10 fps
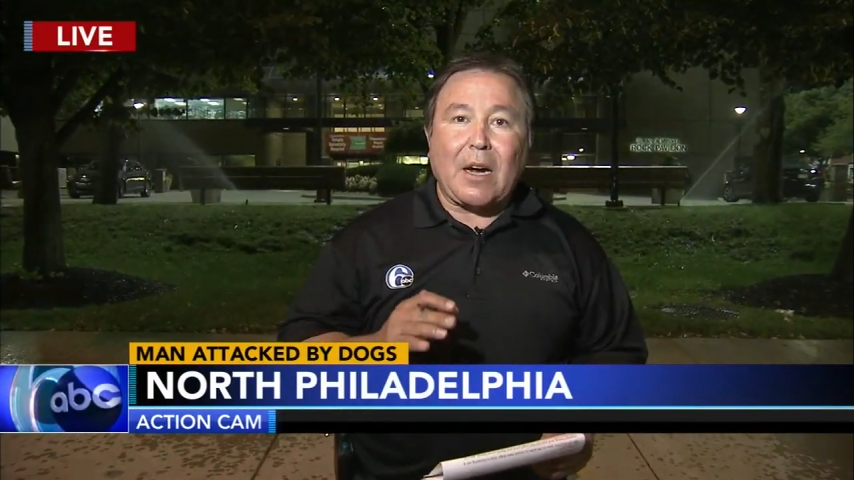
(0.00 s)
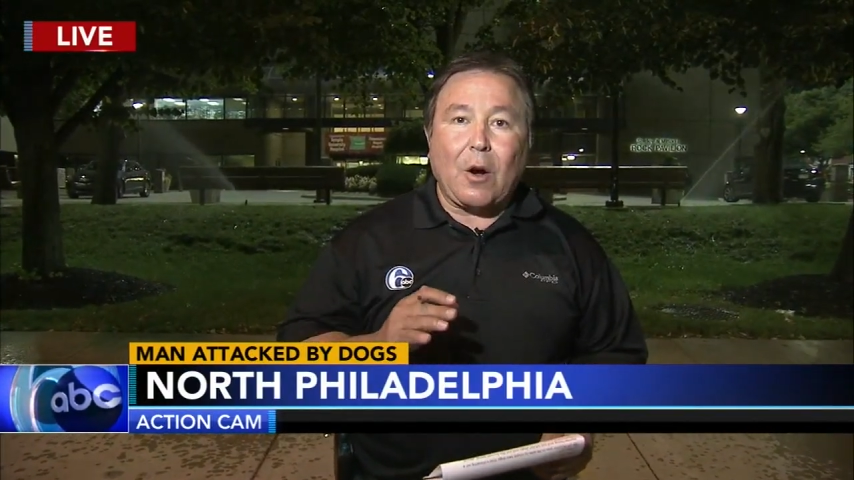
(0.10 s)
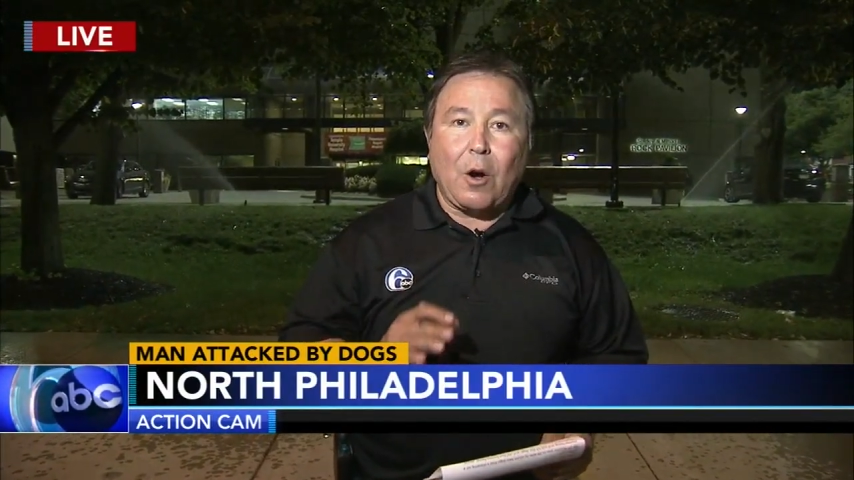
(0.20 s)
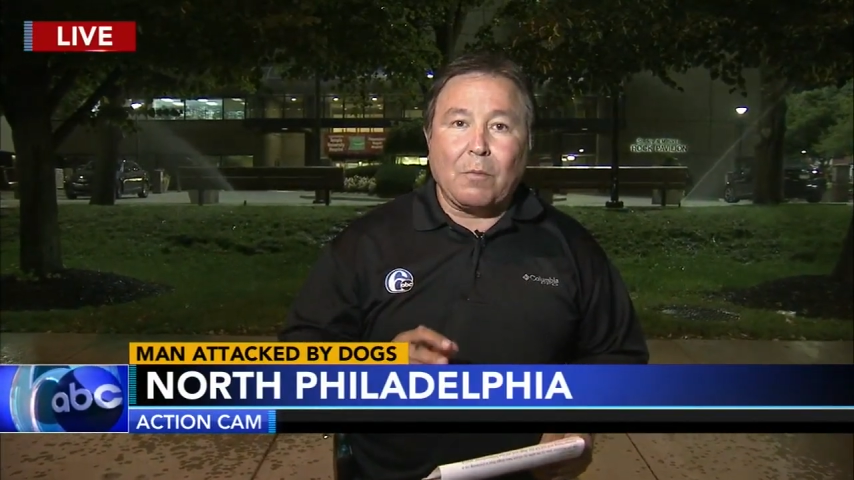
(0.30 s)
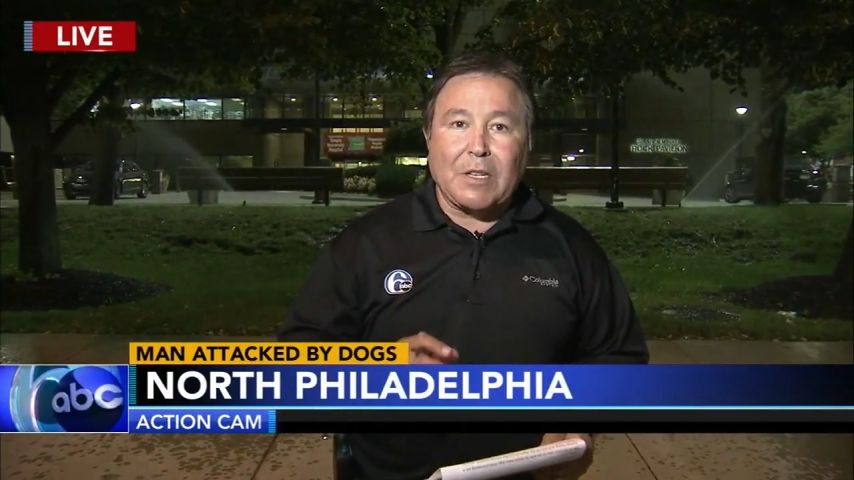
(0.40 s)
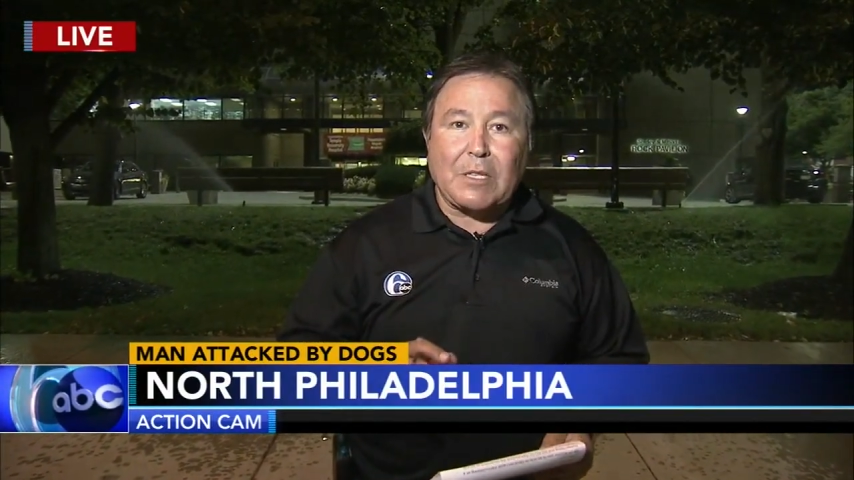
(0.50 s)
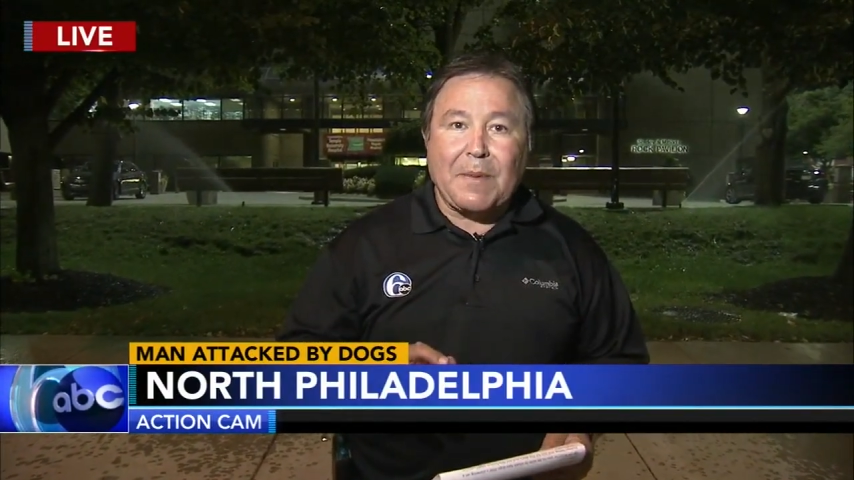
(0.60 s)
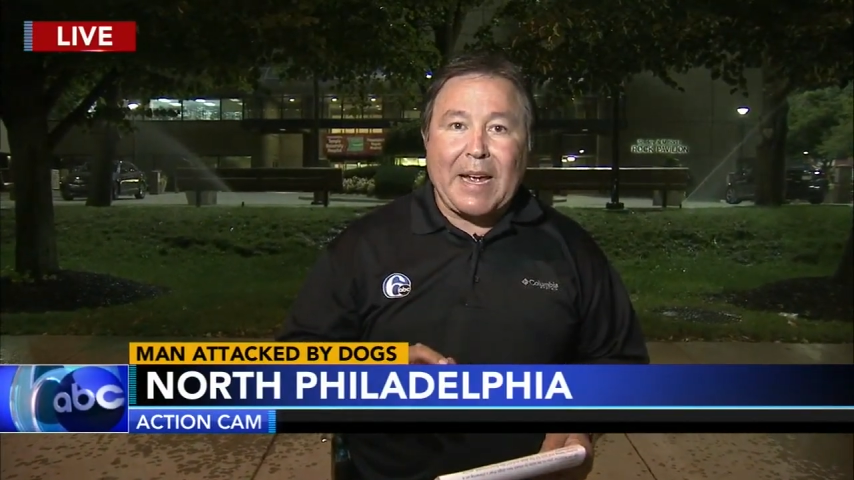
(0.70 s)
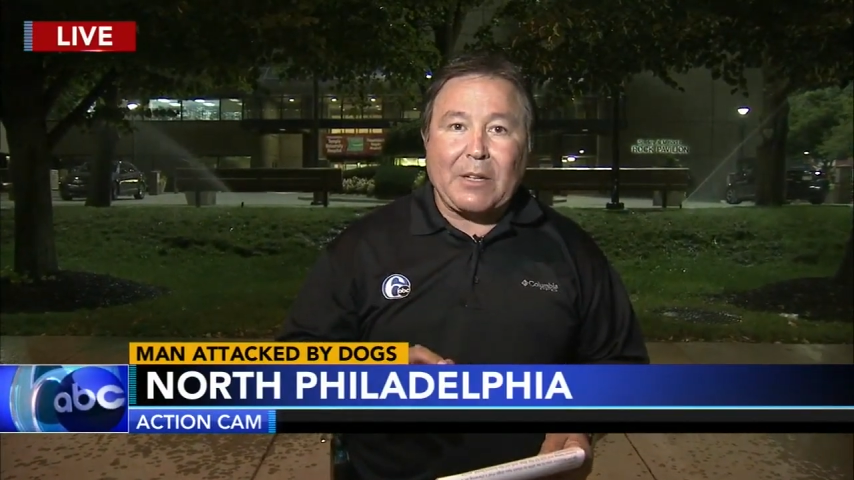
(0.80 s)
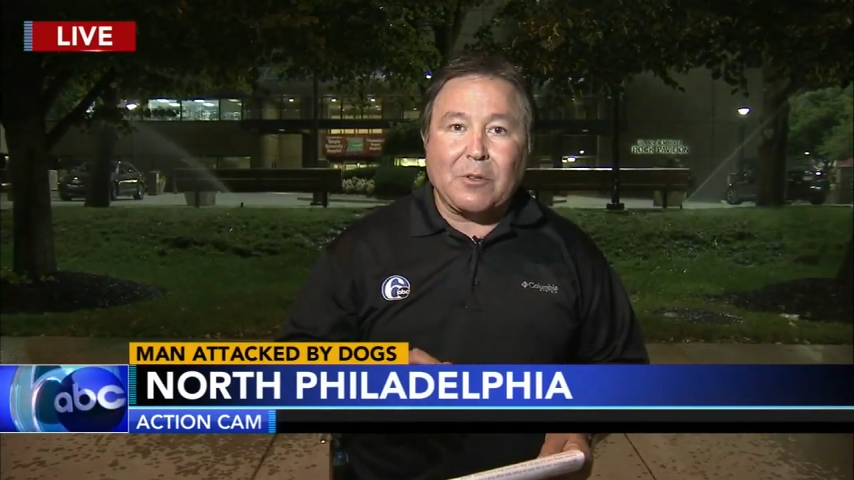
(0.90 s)
homeless
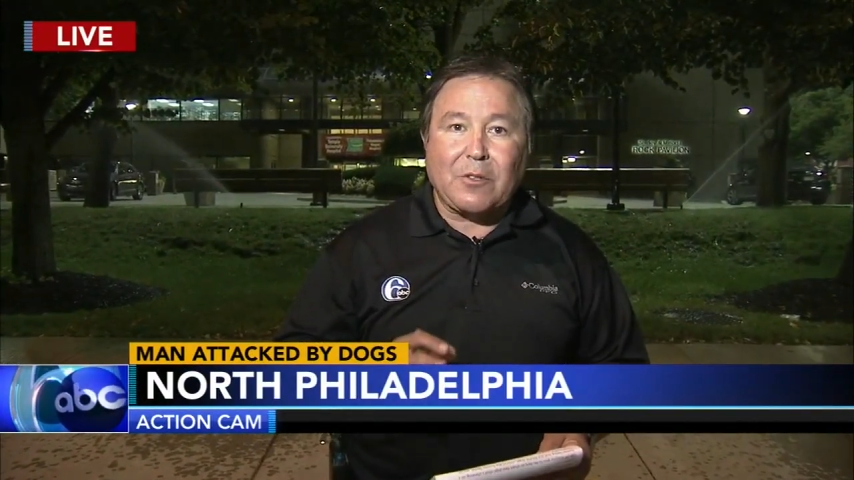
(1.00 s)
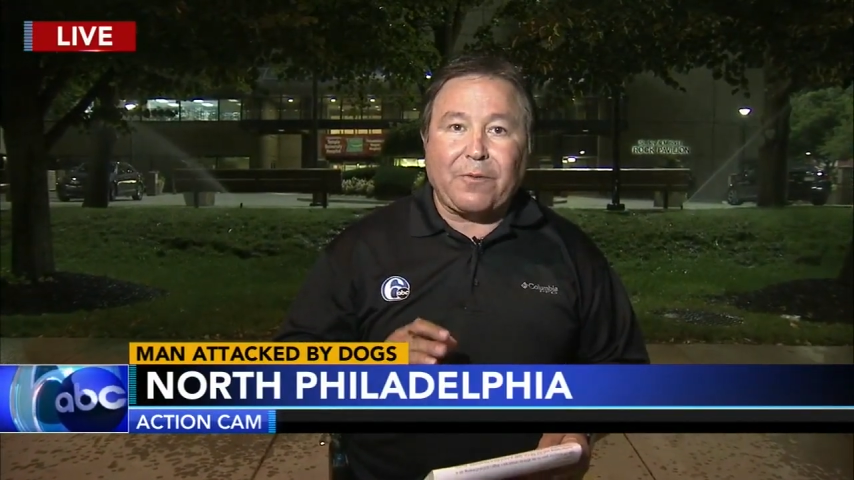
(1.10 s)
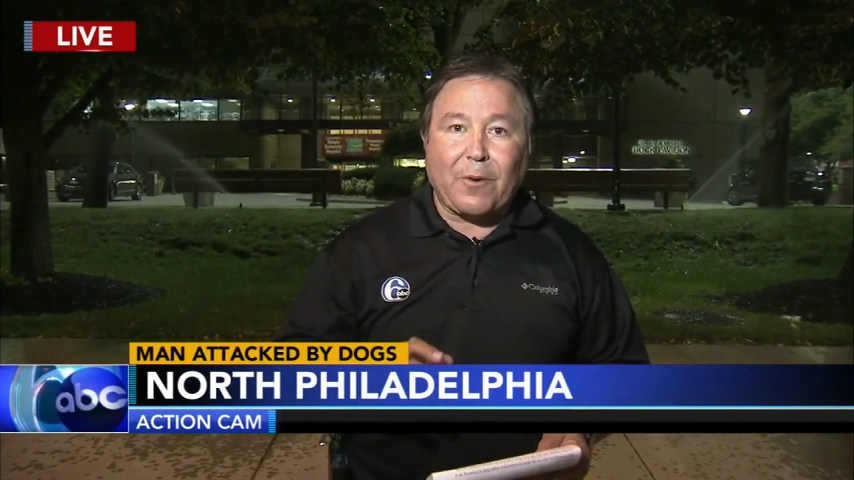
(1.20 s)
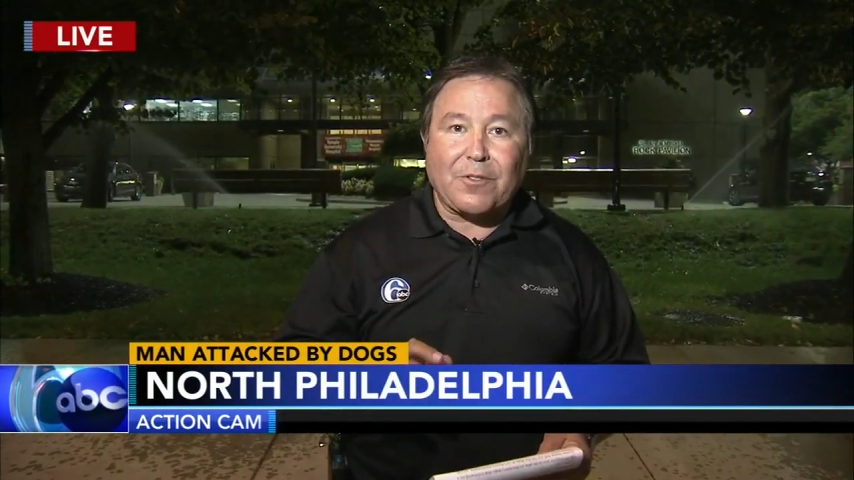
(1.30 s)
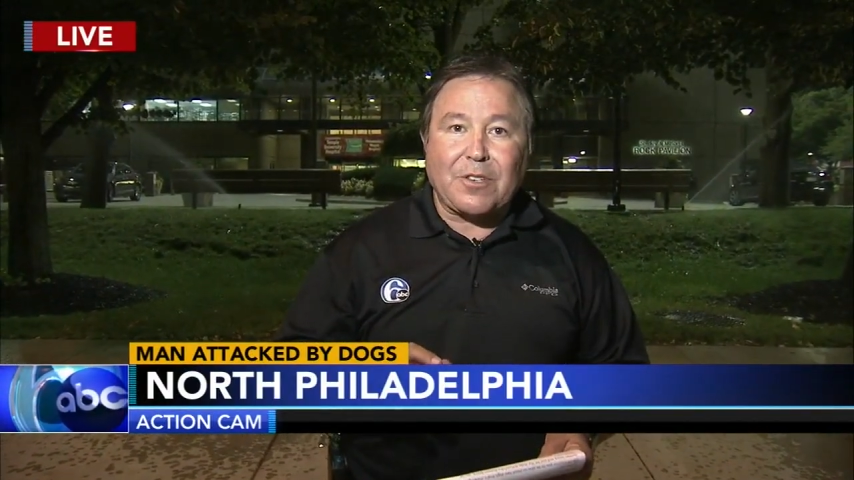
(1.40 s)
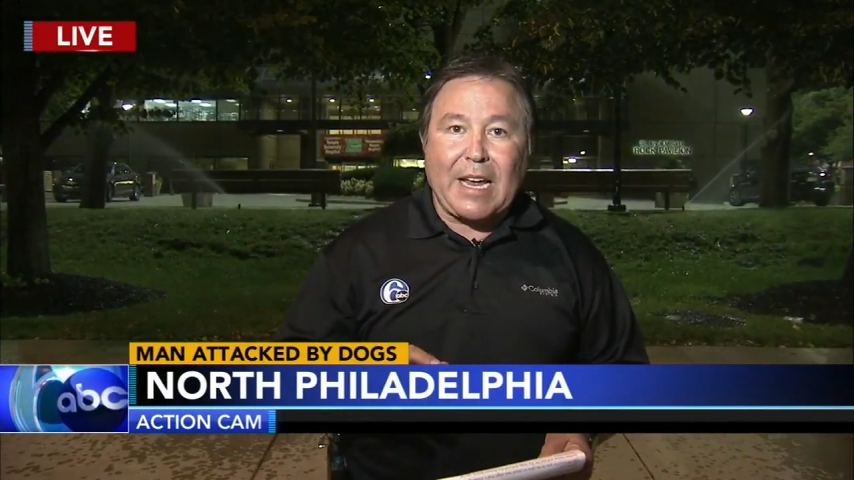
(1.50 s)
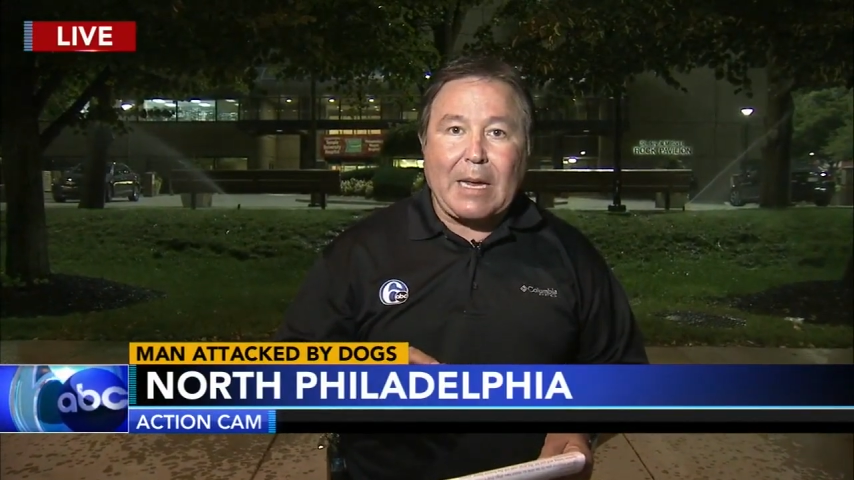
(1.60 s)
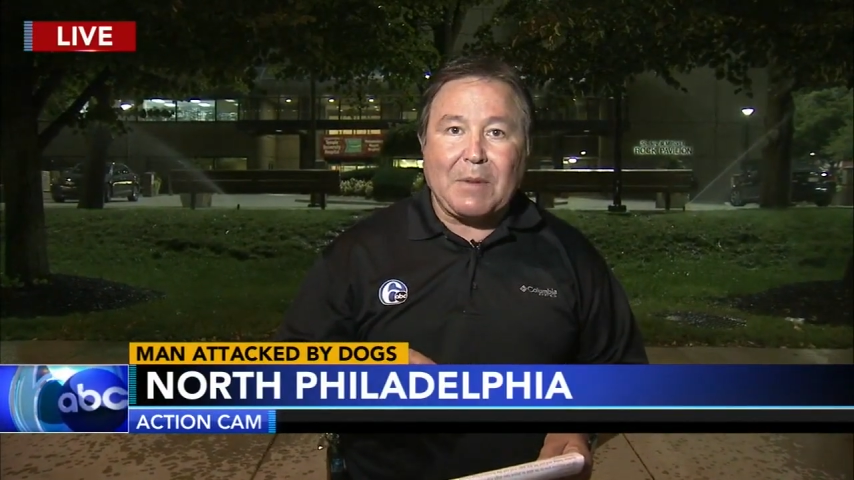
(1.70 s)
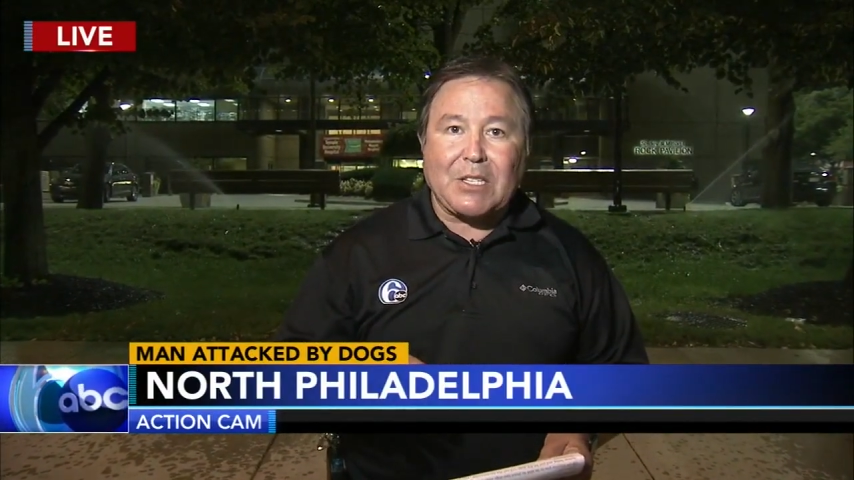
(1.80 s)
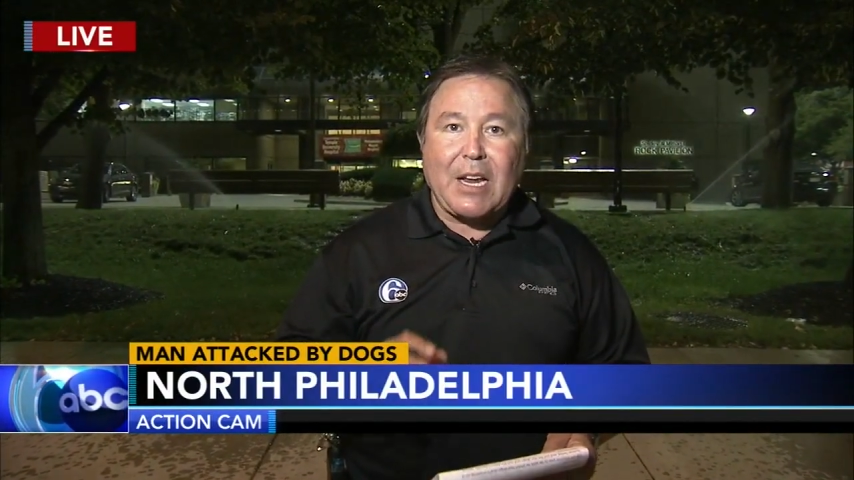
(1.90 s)
man whose first
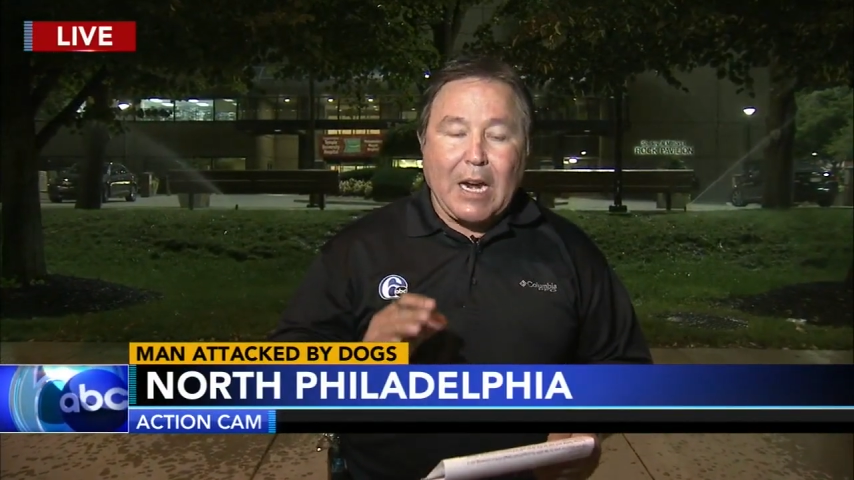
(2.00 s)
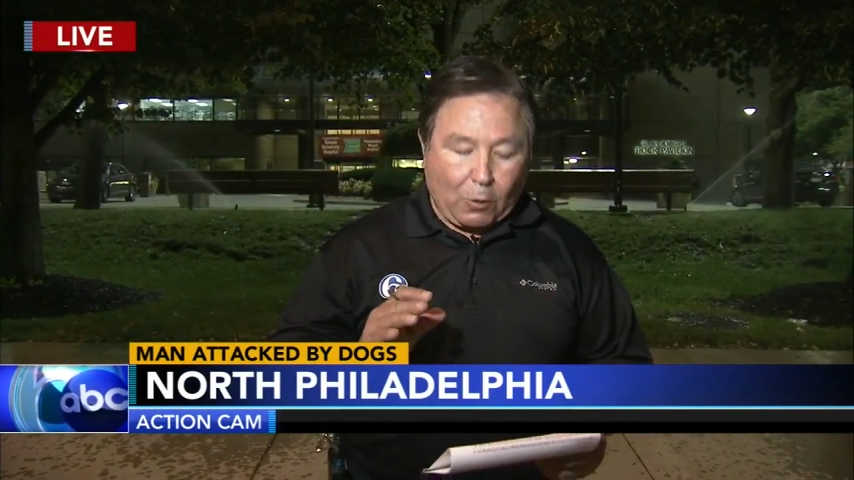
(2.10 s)
name is